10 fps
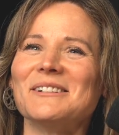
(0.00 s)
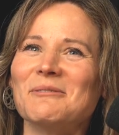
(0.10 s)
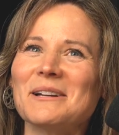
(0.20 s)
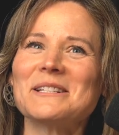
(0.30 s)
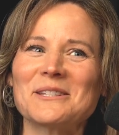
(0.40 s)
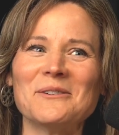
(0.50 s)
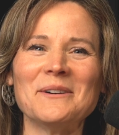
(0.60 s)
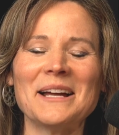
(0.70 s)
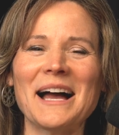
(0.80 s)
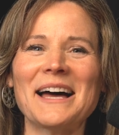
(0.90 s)
What is
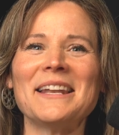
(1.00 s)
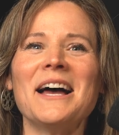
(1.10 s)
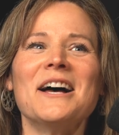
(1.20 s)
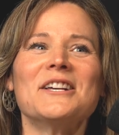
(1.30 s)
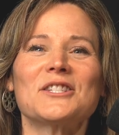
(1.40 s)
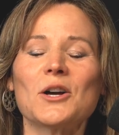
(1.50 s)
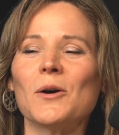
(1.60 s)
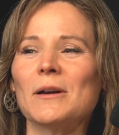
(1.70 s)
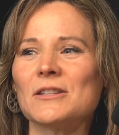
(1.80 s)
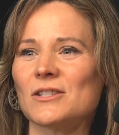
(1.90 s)
going on?
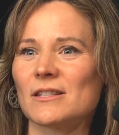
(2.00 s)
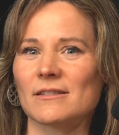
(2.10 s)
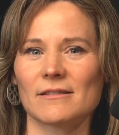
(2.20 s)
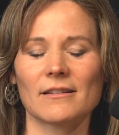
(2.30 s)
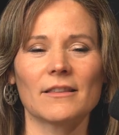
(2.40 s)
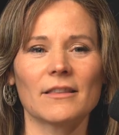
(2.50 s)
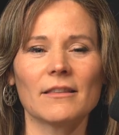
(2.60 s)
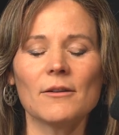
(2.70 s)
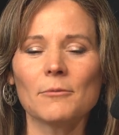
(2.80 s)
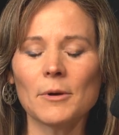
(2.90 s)
So
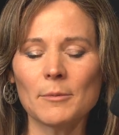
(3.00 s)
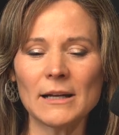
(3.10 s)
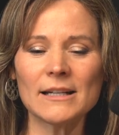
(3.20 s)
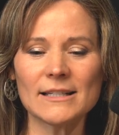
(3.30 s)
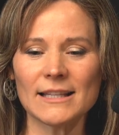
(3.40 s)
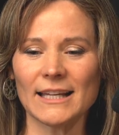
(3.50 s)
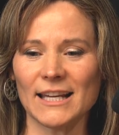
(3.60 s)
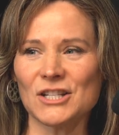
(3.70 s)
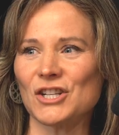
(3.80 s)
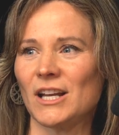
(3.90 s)
we went into the
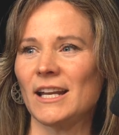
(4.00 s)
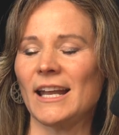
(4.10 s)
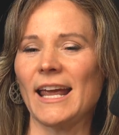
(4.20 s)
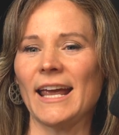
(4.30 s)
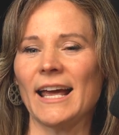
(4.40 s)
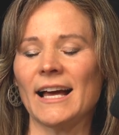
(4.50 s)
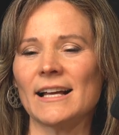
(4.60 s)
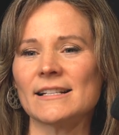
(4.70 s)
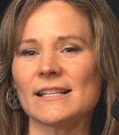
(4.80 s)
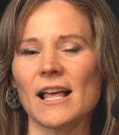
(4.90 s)
kitchen,
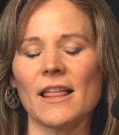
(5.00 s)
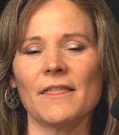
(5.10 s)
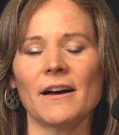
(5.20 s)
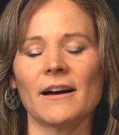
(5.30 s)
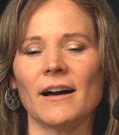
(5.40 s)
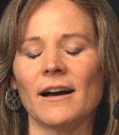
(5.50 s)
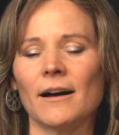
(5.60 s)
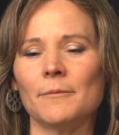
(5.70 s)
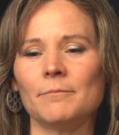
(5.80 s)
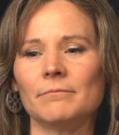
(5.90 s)
and
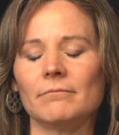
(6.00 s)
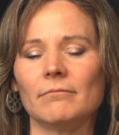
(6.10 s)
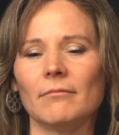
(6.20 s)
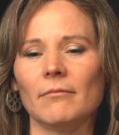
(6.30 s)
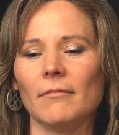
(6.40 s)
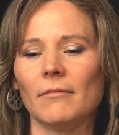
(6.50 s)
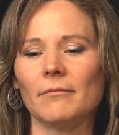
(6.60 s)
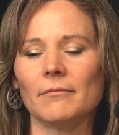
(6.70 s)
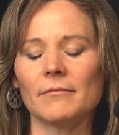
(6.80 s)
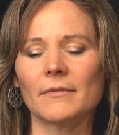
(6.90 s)
the
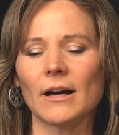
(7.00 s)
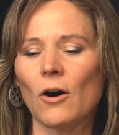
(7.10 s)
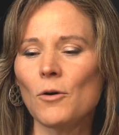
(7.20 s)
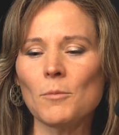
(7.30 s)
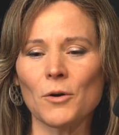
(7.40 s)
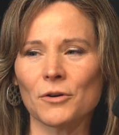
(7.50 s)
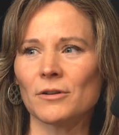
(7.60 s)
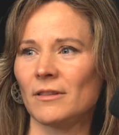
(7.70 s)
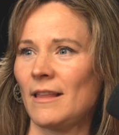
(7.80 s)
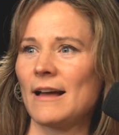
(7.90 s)

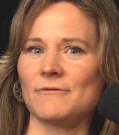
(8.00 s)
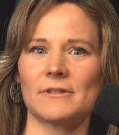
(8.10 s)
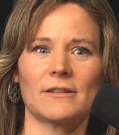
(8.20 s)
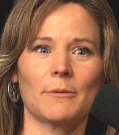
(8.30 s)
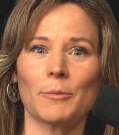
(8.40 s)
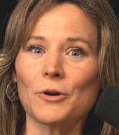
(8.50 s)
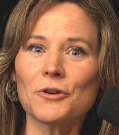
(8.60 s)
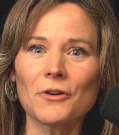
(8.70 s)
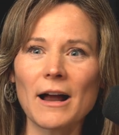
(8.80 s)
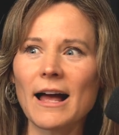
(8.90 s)
homeowner left the
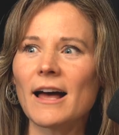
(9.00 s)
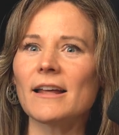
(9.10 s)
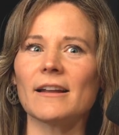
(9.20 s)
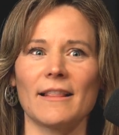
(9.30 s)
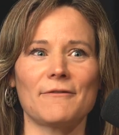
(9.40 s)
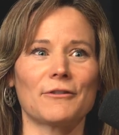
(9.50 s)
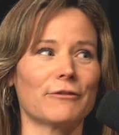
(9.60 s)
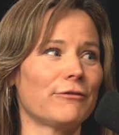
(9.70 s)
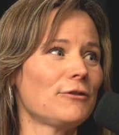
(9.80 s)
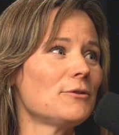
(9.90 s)
burner on, left their
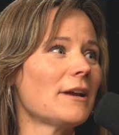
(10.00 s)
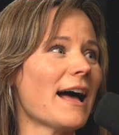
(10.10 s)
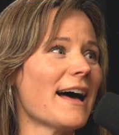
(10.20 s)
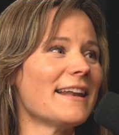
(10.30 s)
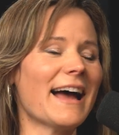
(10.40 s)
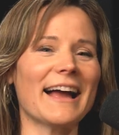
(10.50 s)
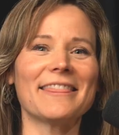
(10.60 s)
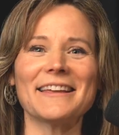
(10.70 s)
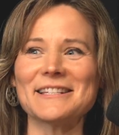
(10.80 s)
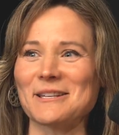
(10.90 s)
food on. I
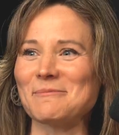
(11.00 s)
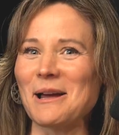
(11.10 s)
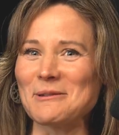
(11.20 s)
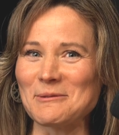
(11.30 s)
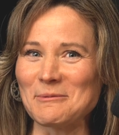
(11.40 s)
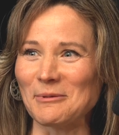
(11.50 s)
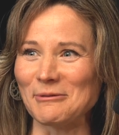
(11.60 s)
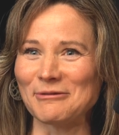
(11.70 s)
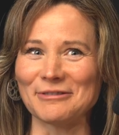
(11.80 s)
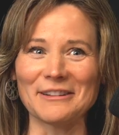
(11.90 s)
think sometimes
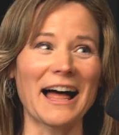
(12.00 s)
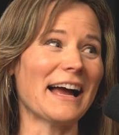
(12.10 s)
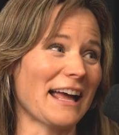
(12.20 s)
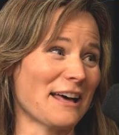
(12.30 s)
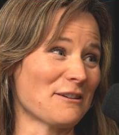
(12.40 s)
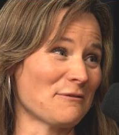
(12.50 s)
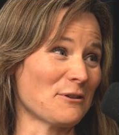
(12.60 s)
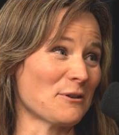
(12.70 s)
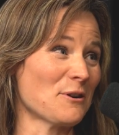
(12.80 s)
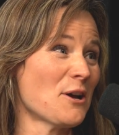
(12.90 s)
people fly out of
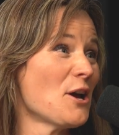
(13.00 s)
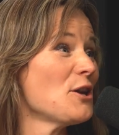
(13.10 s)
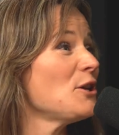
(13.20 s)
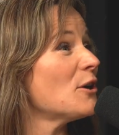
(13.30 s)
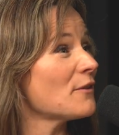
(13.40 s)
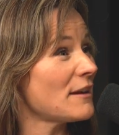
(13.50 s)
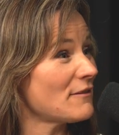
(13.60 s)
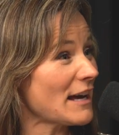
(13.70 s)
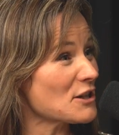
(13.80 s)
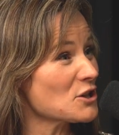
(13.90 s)
their,
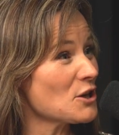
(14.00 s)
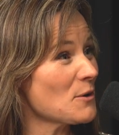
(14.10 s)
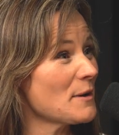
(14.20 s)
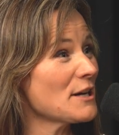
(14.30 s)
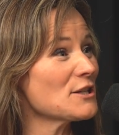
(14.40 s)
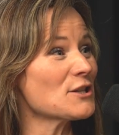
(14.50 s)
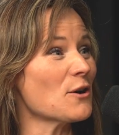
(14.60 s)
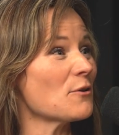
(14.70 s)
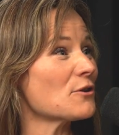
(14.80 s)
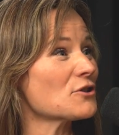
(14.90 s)
they've got a showing,
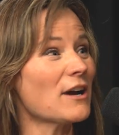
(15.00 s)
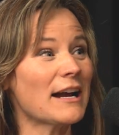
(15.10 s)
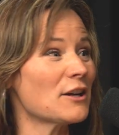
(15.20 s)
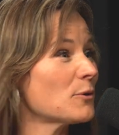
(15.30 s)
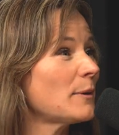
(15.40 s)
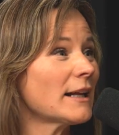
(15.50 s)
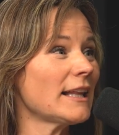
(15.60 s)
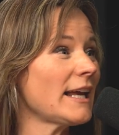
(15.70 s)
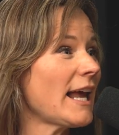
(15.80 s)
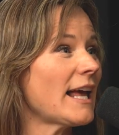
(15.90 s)
so they're trying to
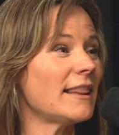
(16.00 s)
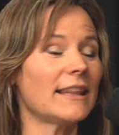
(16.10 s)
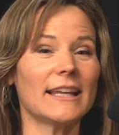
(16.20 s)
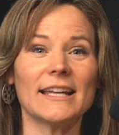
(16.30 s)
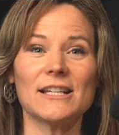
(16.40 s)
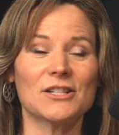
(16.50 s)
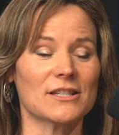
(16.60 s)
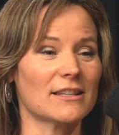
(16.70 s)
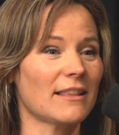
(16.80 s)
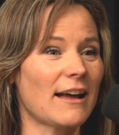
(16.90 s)
quickly, and he
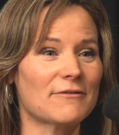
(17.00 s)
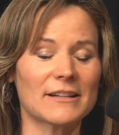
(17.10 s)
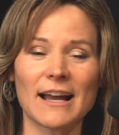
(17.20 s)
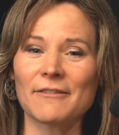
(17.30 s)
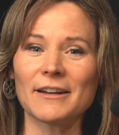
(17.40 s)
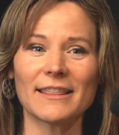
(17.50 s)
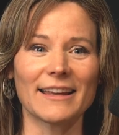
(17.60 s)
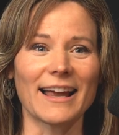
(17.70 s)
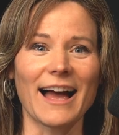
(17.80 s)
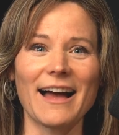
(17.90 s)
just left
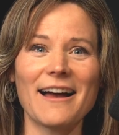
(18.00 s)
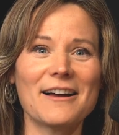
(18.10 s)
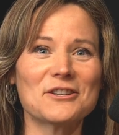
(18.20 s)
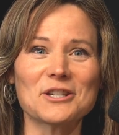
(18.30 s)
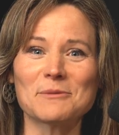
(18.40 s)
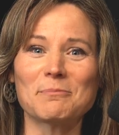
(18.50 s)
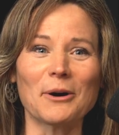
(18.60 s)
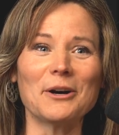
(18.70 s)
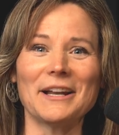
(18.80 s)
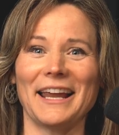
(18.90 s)
everything just
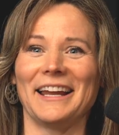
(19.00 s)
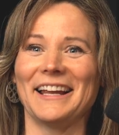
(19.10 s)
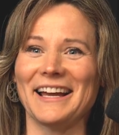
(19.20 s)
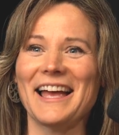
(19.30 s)
burning.